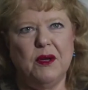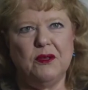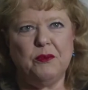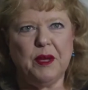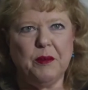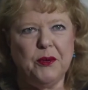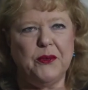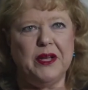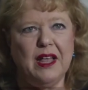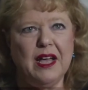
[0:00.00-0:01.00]
most people
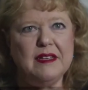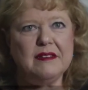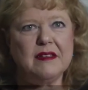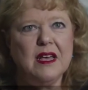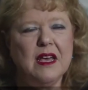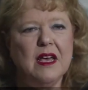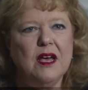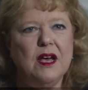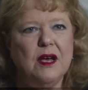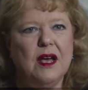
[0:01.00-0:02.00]
realize.
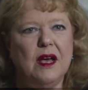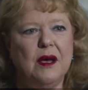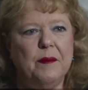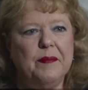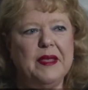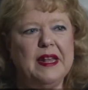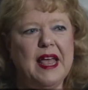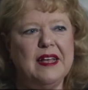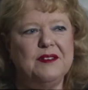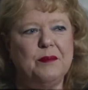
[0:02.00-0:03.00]
It
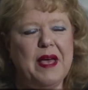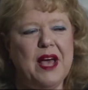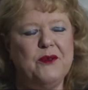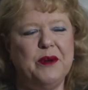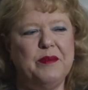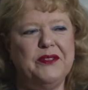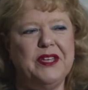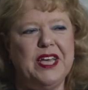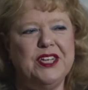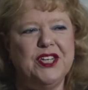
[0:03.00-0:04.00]
has a bad
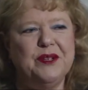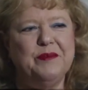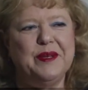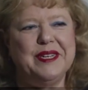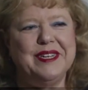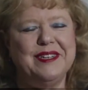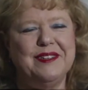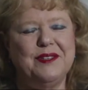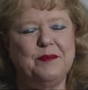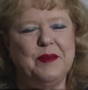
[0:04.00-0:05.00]
reputation
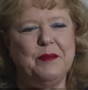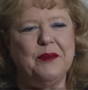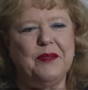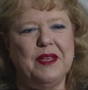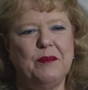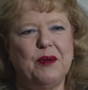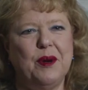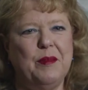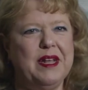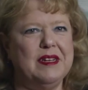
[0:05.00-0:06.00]
because people think
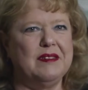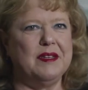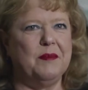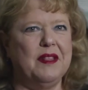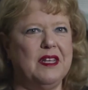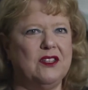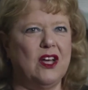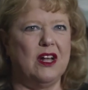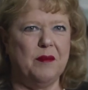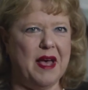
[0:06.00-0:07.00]
probate is something that's
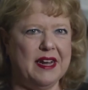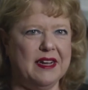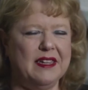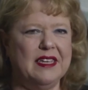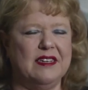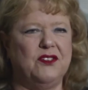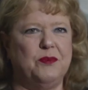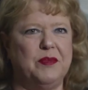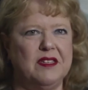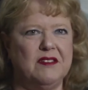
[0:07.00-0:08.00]
automatically
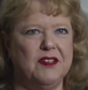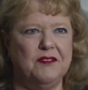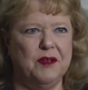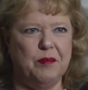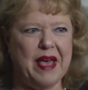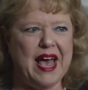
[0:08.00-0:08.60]
expensive and